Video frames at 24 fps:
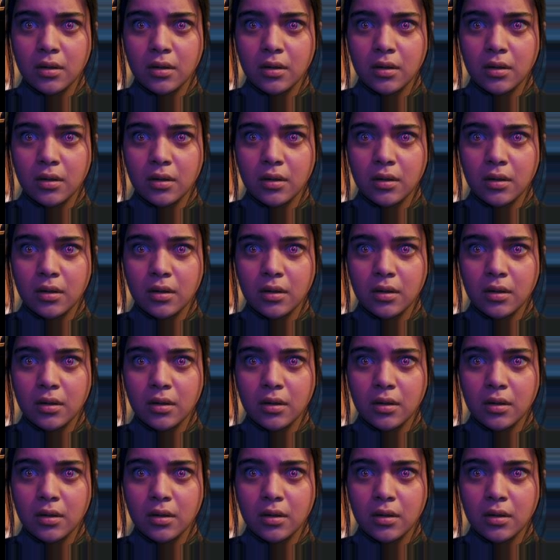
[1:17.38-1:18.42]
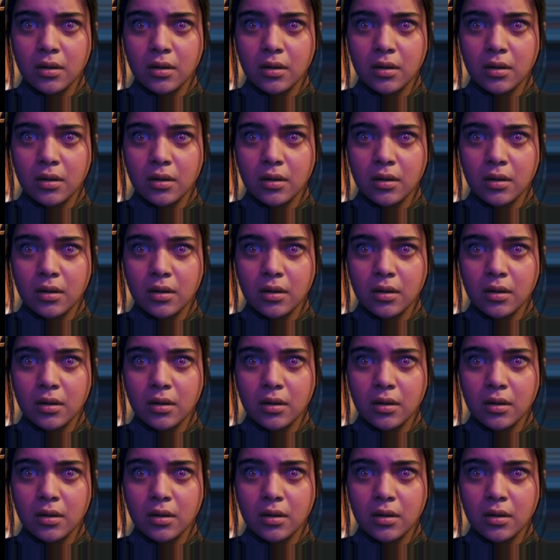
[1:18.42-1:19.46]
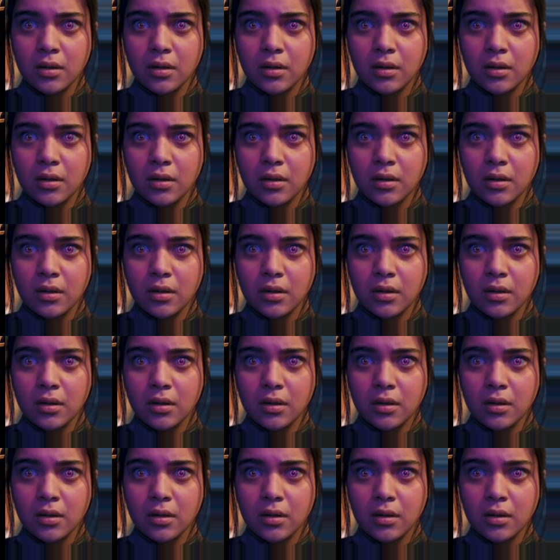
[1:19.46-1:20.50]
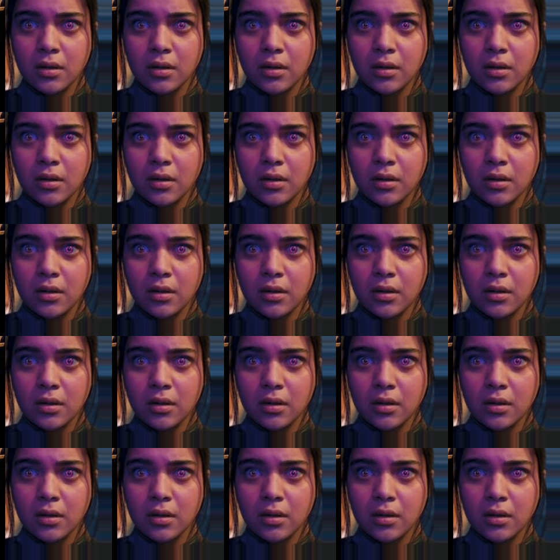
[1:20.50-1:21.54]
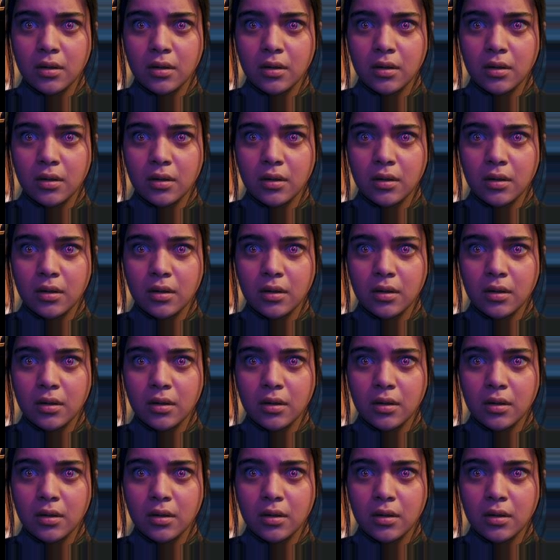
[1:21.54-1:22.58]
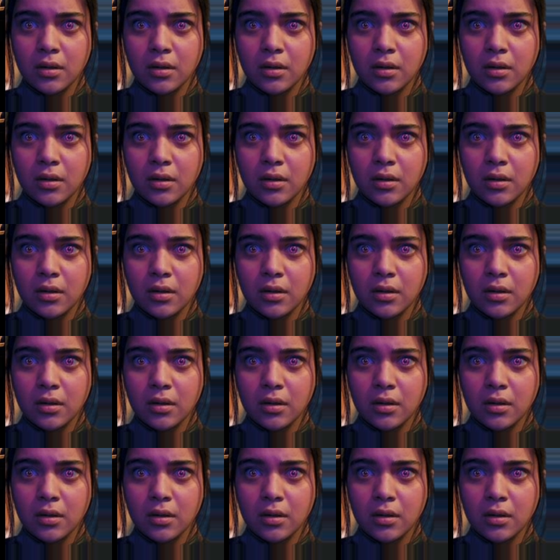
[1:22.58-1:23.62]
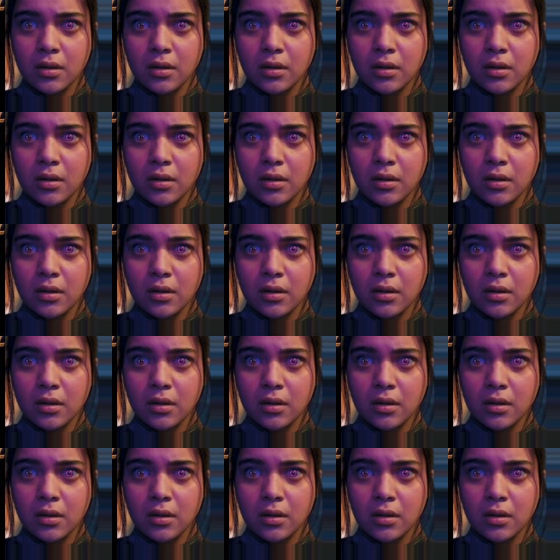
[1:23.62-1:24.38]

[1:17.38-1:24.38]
[no speech]